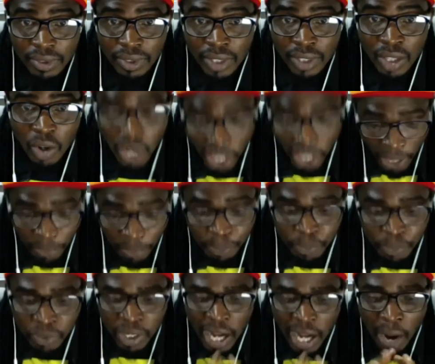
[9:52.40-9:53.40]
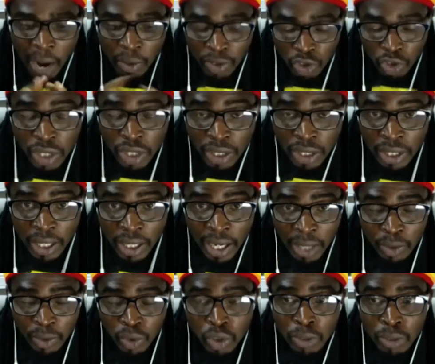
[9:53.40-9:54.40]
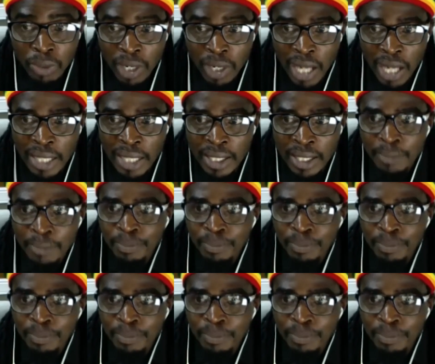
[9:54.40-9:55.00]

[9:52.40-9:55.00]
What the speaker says: Okay, I'll throw more light.